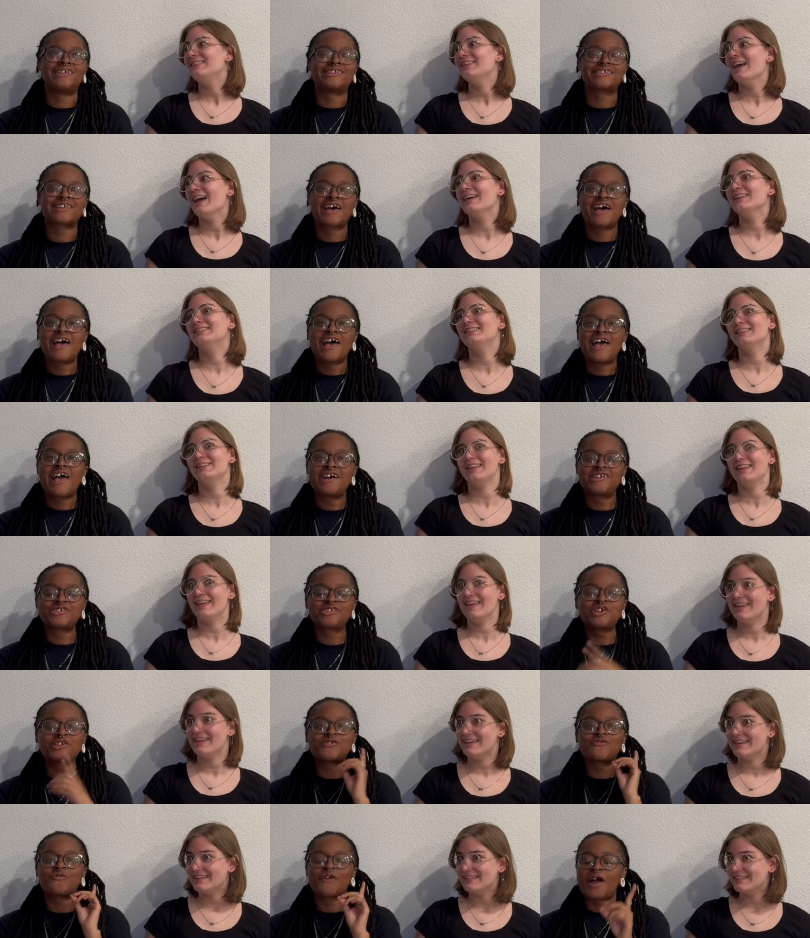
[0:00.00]
Speaker 1: Yes, it it's
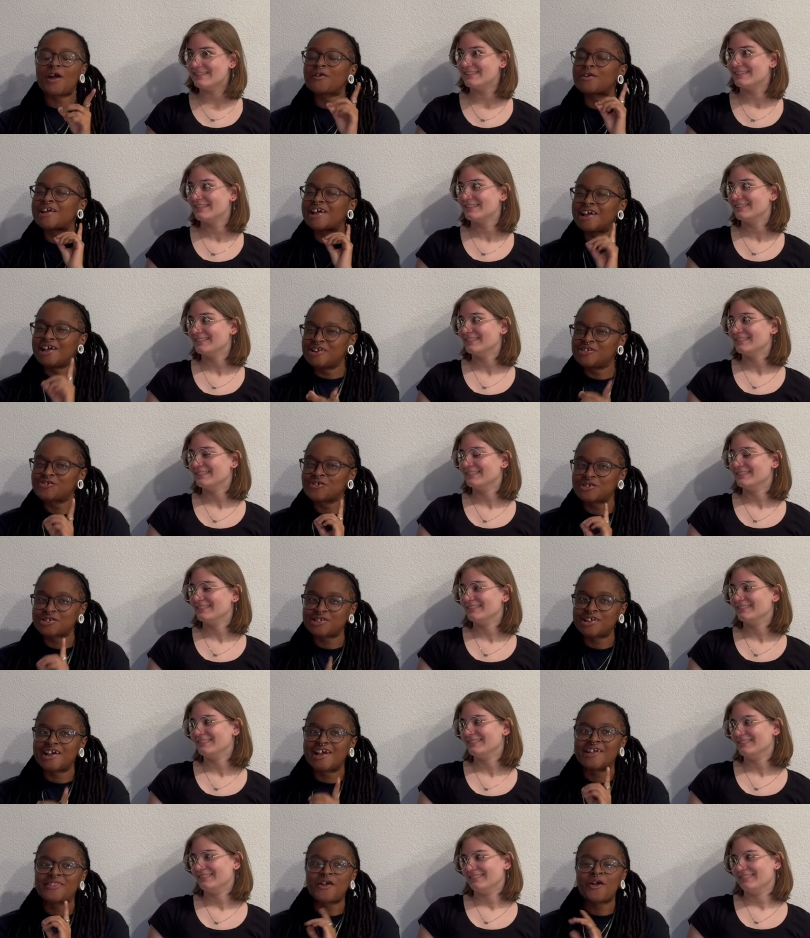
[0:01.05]
is. just very
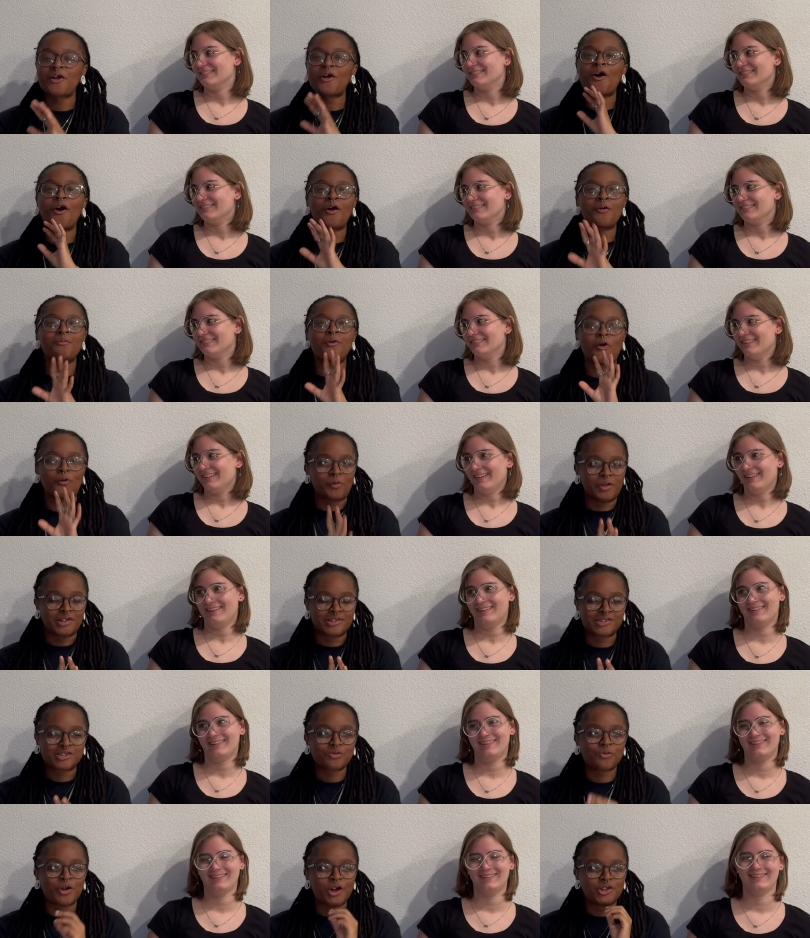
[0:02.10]
interesting. There are
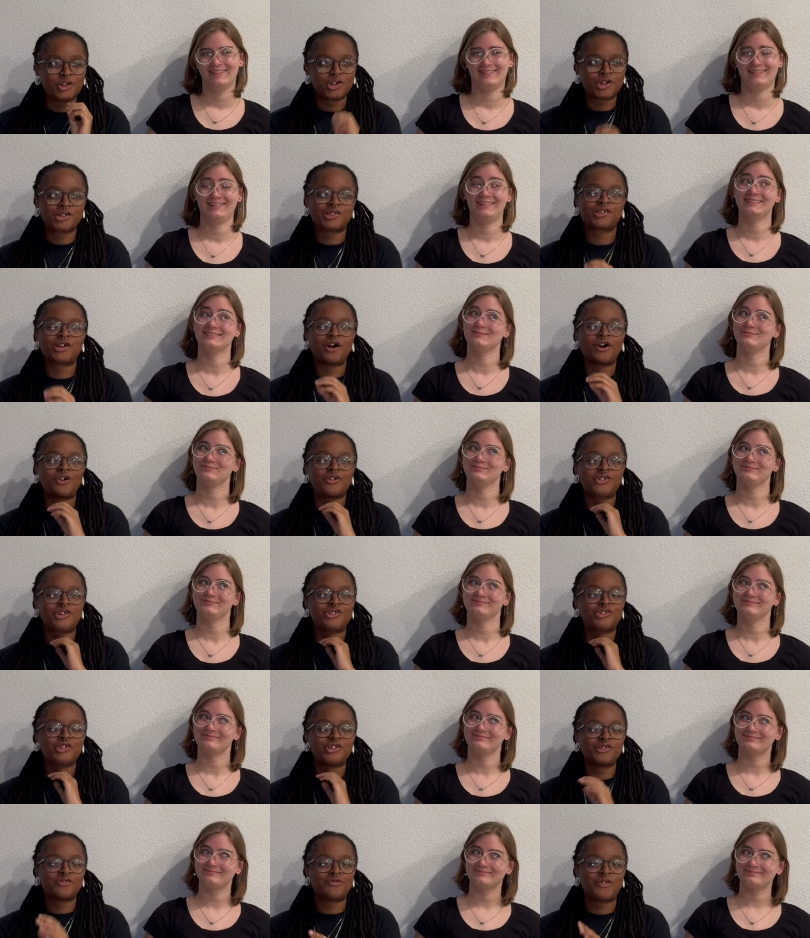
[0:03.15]
moments where you could tell that
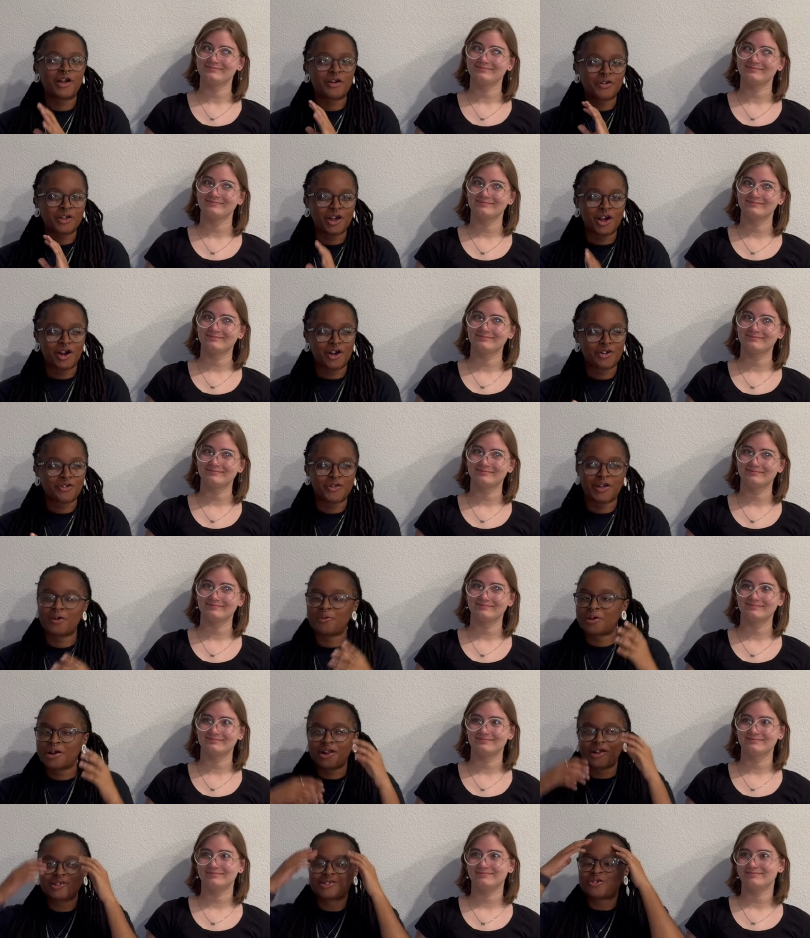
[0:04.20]
she's very hungry, and we're
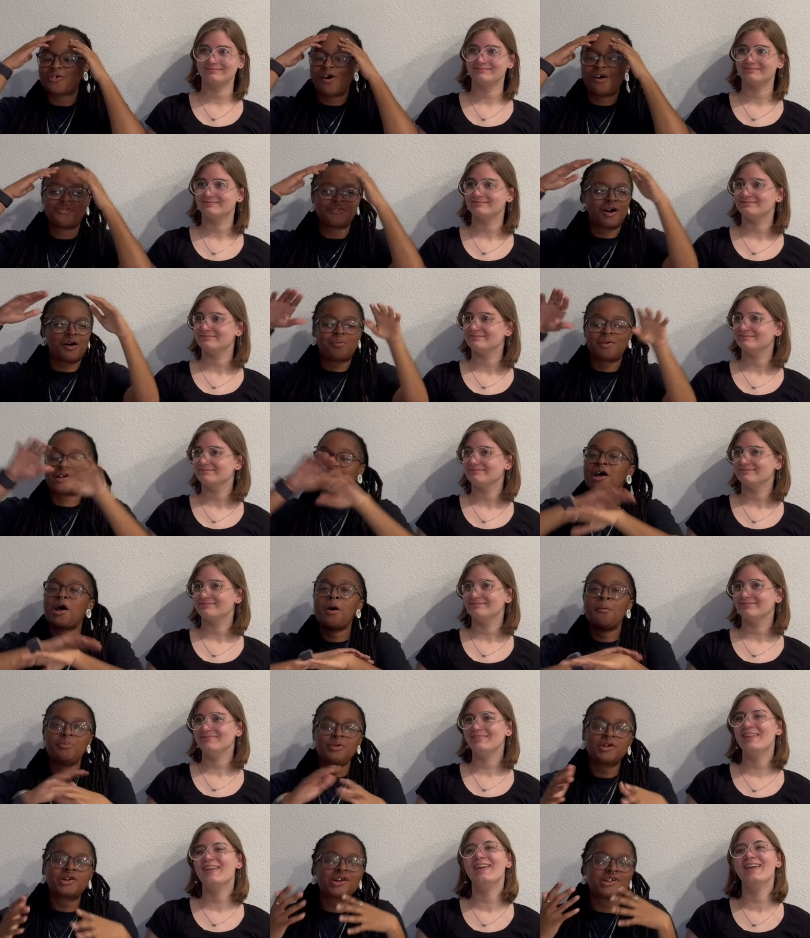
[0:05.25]
getting so off topic.
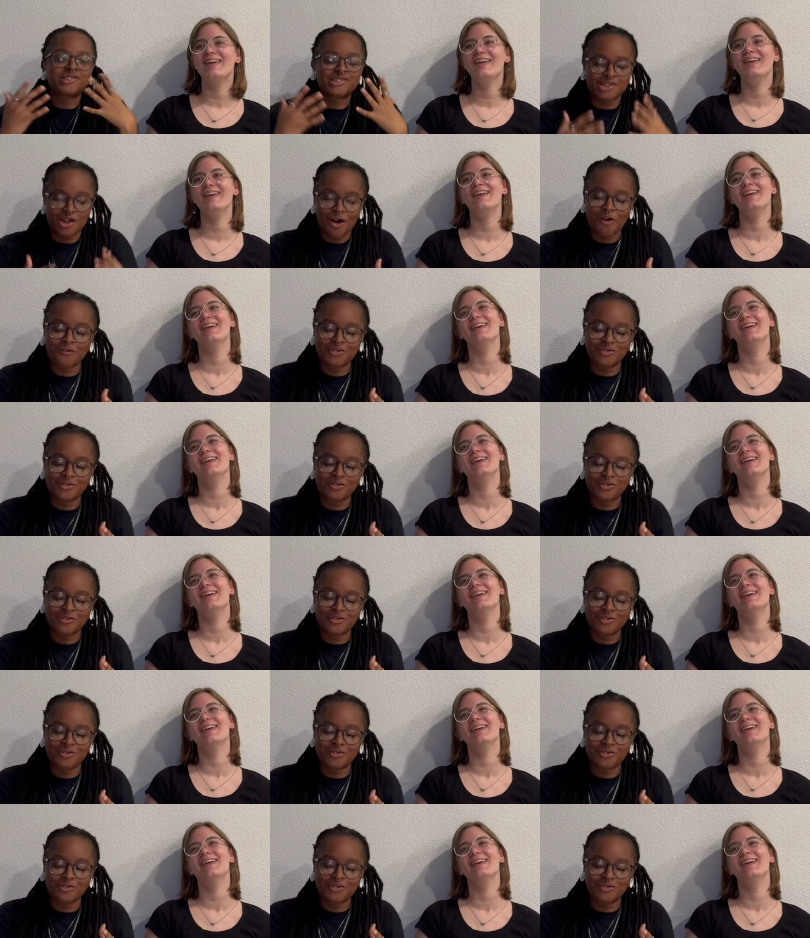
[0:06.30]
But you could tell